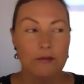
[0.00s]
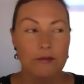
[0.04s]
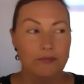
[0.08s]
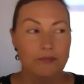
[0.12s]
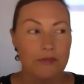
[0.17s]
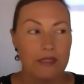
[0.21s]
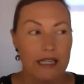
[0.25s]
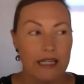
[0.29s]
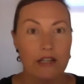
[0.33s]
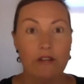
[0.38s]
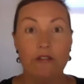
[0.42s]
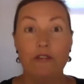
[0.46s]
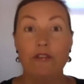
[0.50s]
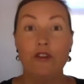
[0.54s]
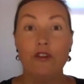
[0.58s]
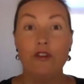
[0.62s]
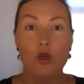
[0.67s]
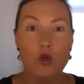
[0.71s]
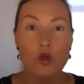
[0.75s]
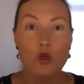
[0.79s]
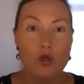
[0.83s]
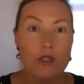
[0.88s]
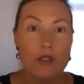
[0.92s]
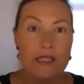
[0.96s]

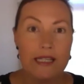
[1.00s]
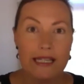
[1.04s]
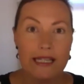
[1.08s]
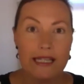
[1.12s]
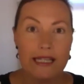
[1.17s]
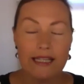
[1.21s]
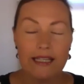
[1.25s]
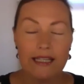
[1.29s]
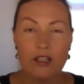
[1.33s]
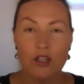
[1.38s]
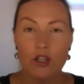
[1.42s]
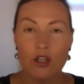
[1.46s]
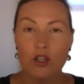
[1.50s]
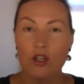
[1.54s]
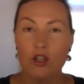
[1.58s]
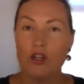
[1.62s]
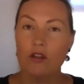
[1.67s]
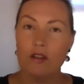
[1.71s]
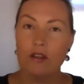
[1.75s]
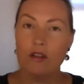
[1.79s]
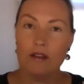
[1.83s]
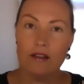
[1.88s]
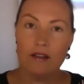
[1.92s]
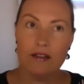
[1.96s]
infusing
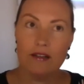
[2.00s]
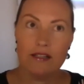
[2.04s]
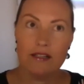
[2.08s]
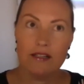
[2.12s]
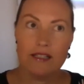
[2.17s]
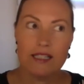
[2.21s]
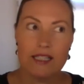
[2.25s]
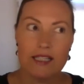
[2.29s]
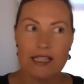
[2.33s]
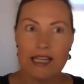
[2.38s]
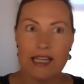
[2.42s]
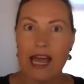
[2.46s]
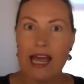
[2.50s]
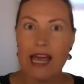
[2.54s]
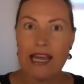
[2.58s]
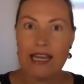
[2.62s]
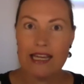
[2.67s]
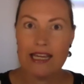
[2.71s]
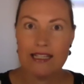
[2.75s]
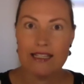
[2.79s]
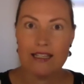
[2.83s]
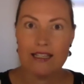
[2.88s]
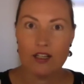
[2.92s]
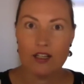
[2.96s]

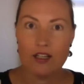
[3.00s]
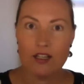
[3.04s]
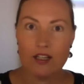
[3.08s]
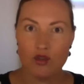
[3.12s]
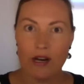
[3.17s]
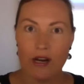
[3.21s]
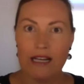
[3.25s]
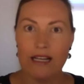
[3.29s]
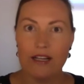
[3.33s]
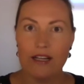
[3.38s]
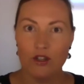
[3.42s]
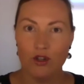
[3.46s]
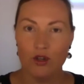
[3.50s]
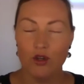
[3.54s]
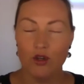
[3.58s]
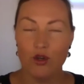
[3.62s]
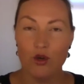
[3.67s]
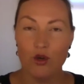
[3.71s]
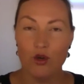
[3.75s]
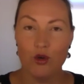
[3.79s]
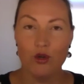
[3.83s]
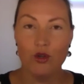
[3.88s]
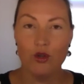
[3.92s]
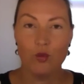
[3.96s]
today's Australian
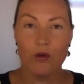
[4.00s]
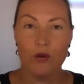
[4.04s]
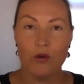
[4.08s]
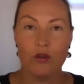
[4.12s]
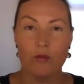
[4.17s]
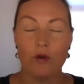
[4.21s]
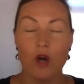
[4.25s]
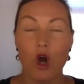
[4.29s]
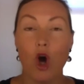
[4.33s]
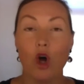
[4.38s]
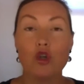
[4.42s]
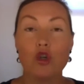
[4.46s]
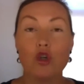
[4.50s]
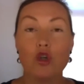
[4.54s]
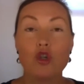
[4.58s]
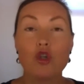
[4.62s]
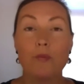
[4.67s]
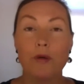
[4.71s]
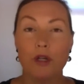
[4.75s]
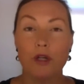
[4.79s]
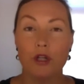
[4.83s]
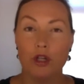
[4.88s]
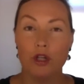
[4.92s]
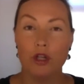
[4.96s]
youth with an
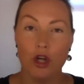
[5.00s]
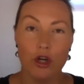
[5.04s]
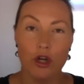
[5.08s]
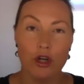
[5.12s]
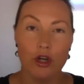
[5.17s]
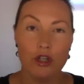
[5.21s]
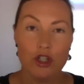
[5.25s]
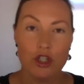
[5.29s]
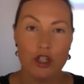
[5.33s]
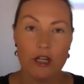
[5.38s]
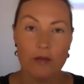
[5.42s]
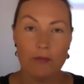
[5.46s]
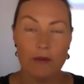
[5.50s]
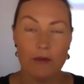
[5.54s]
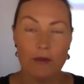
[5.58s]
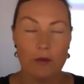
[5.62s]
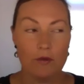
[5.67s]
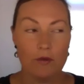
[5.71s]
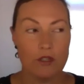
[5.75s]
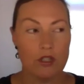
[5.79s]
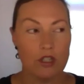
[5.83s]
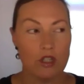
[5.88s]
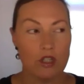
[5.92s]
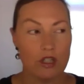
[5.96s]
entrepreneurship. It
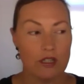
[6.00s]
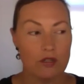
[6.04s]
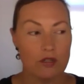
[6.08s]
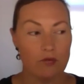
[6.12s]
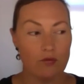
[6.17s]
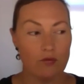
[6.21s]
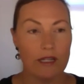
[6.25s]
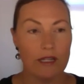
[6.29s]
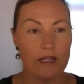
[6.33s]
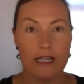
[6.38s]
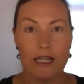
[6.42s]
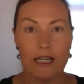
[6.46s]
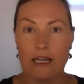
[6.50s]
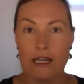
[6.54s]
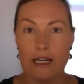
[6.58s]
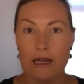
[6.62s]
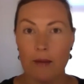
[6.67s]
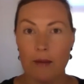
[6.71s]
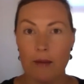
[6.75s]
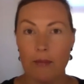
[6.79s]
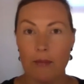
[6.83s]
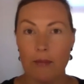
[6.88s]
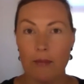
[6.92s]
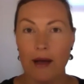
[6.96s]
was just really a
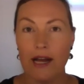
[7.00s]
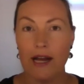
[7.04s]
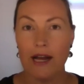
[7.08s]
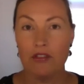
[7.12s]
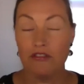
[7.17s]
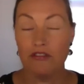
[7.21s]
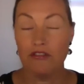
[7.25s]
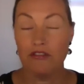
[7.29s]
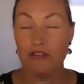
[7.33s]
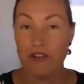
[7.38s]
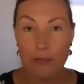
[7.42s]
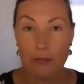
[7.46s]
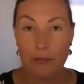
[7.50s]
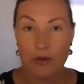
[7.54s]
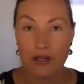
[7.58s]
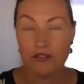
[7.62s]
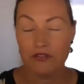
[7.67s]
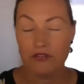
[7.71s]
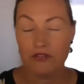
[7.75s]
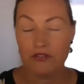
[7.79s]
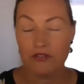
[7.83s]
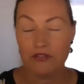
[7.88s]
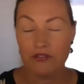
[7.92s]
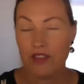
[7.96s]
part of the fabric
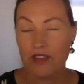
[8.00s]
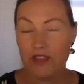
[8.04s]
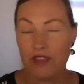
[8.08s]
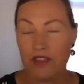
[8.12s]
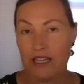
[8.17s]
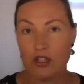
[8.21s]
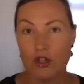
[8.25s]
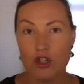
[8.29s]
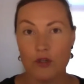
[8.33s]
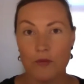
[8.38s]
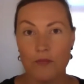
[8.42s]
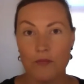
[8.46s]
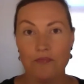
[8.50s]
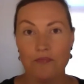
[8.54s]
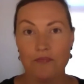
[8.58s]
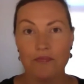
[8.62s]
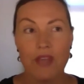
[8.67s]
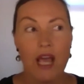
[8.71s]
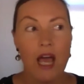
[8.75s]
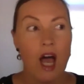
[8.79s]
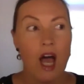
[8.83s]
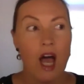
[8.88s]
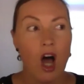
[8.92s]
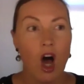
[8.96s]
of that
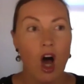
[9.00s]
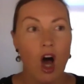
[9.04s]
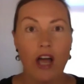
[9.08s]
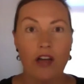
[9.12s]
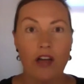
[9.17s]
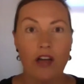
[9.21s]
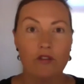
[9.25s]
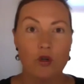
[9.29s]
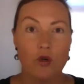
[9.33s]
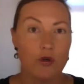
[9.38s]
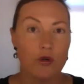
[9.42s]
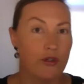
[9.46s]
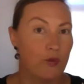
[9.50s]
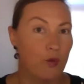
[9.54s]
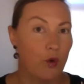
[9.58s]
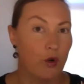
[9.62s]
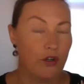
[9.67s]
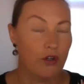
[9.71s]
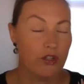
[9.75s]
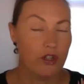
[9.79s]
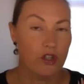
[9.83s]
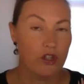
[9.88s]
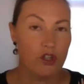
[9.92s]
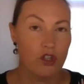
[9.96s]
institution. I, of course,
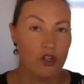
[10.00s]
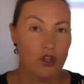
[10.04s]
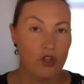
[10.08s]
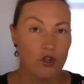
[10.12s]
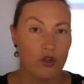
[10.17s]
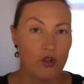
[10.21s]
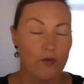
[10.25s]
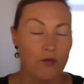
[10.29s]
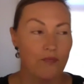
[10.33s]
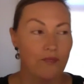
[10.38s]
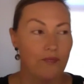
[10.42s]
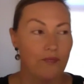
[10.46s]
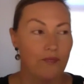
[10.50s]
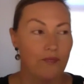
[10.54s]
wanted to